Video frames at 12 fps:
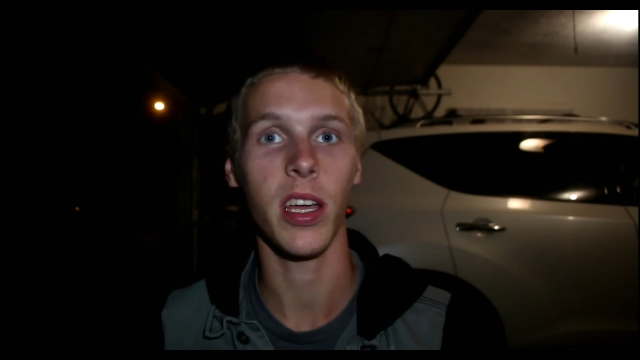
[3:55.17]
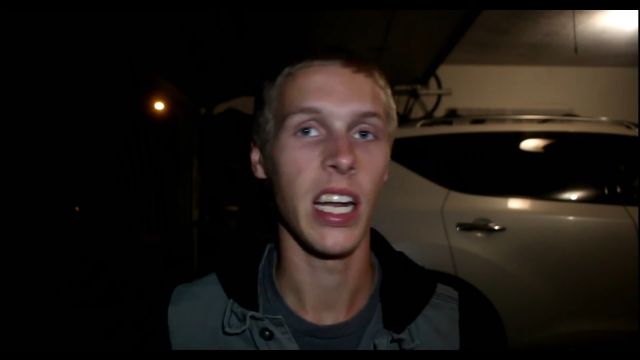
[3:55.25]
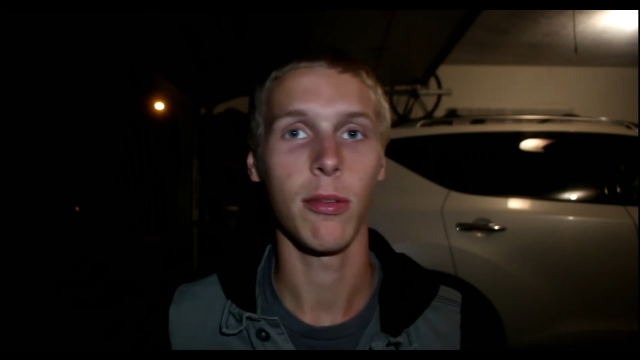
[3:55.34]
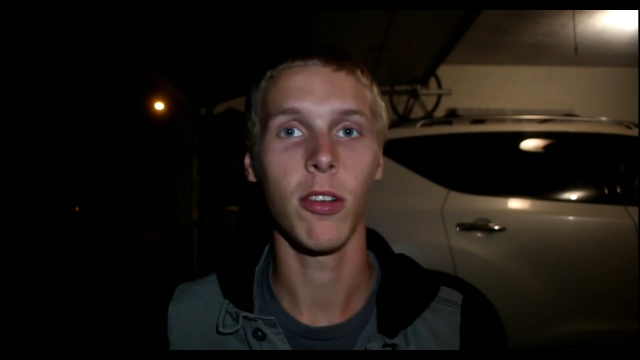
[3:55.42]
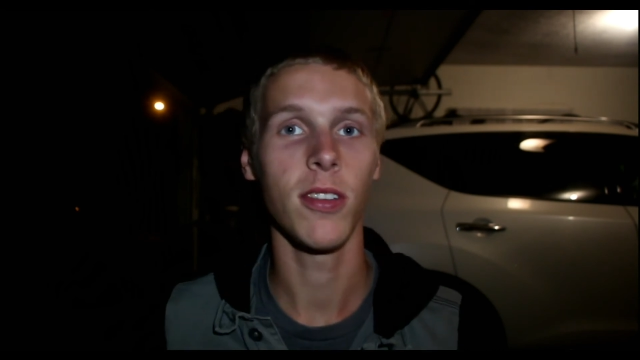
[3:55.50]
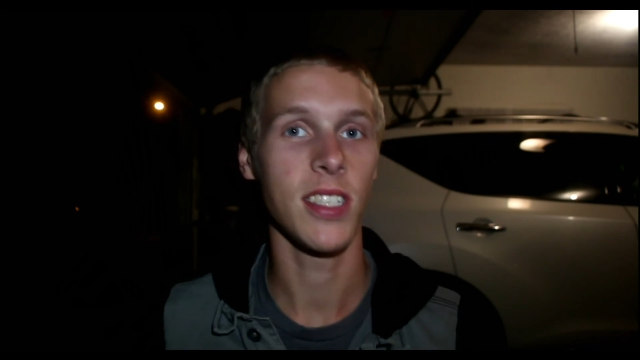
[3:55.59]
And
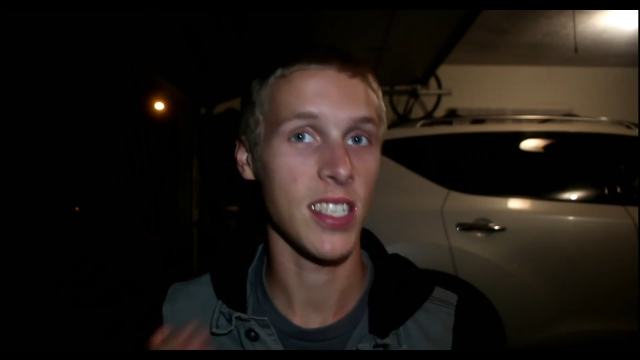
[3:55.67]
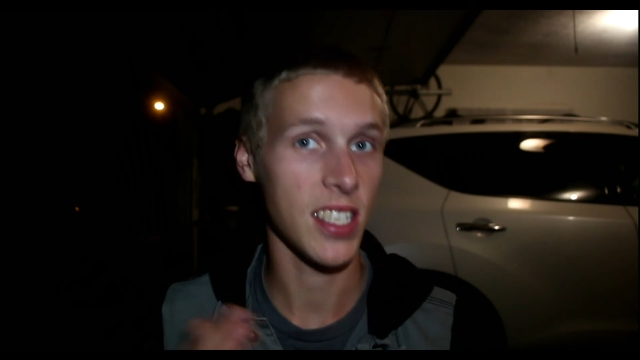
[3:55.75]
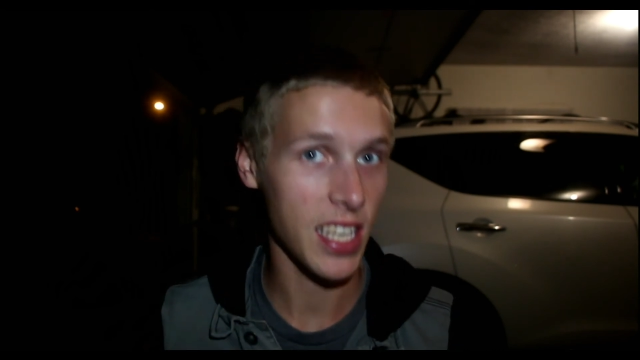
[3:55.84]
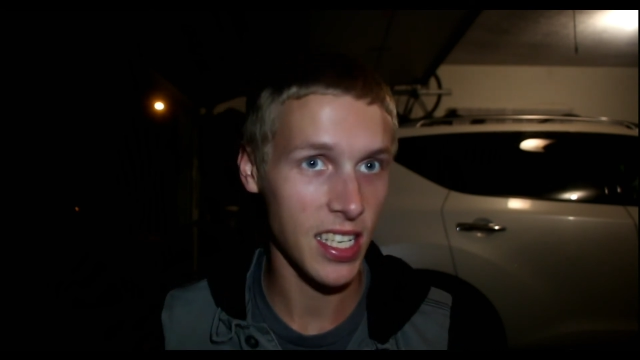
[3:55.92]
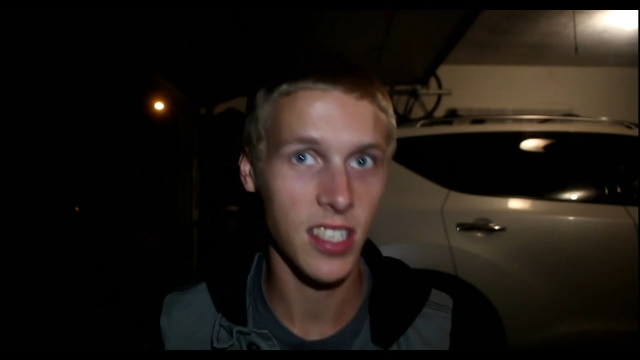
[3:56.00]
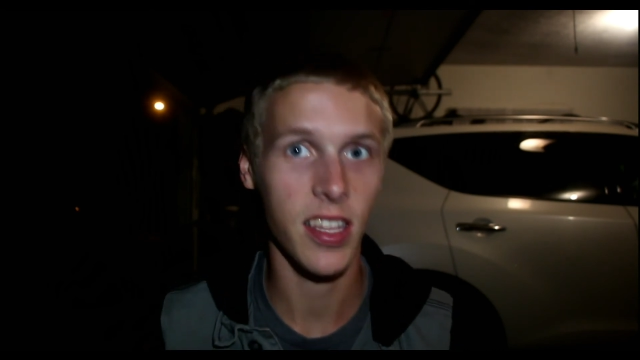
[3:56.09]
I'm going to
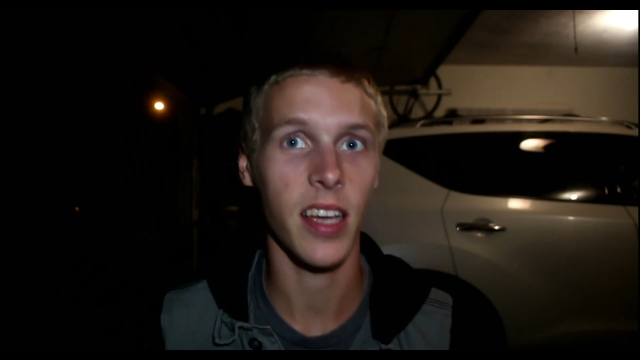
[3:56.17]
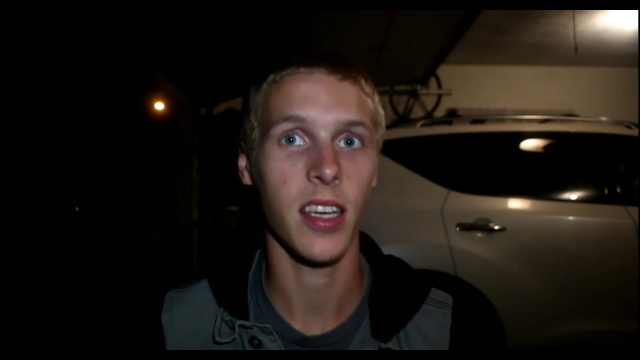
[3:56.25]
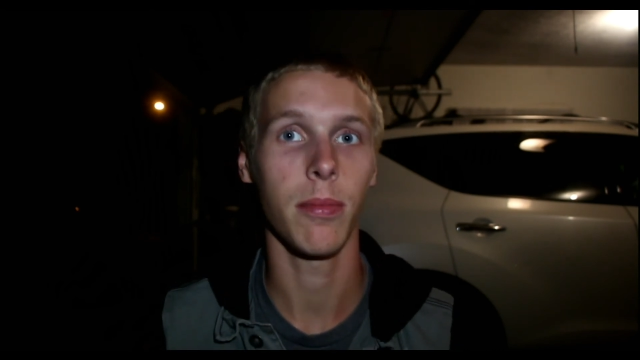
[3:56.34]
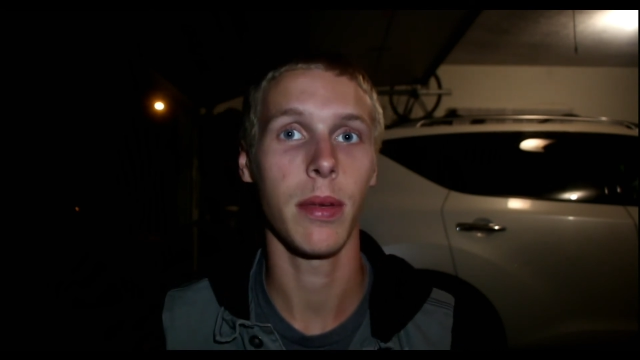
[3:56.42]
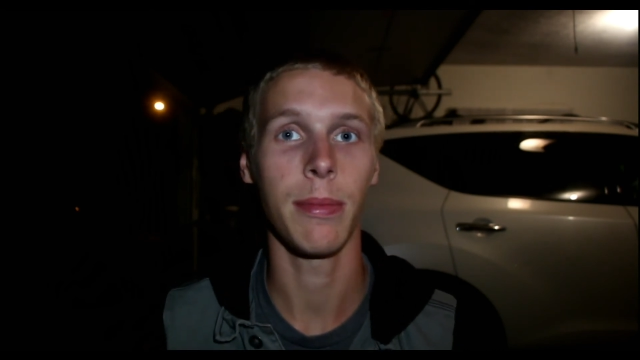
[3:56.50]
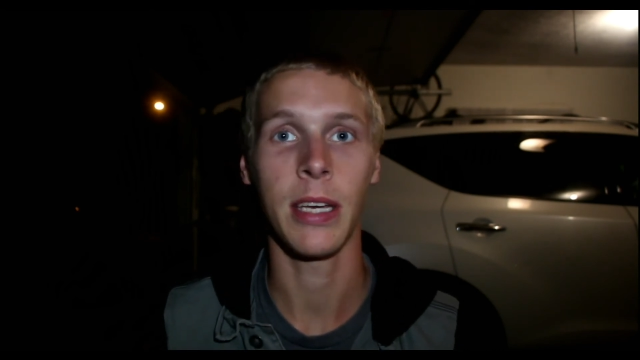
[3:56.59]
stick to that
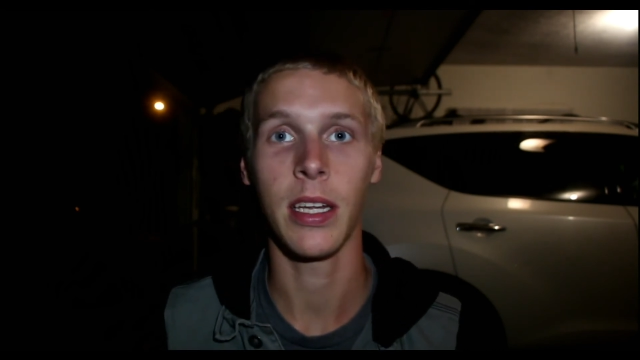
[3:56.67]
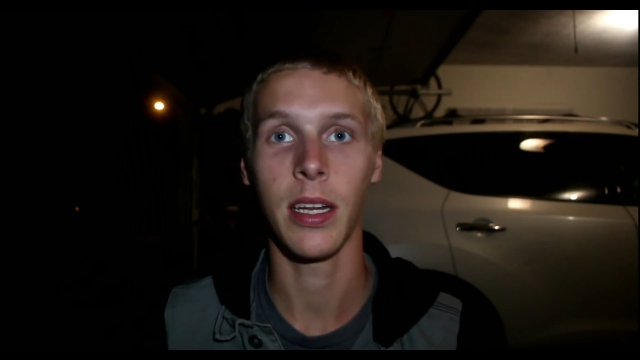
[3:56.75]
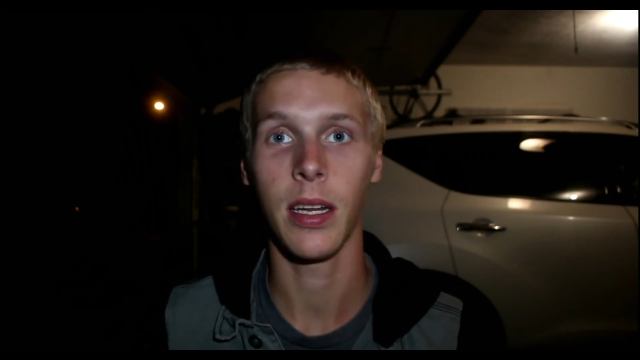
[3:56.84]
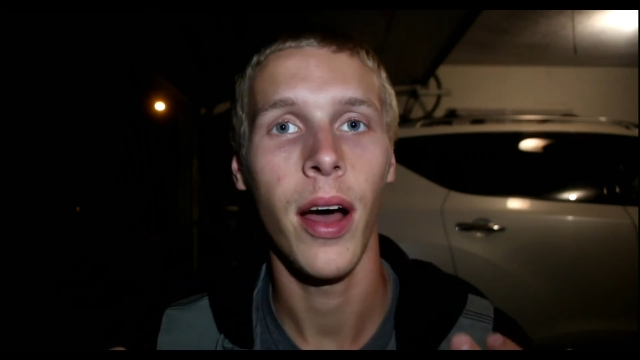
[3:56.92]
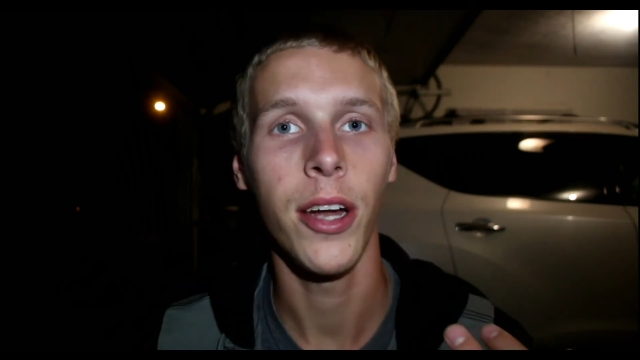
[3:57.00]
commitment.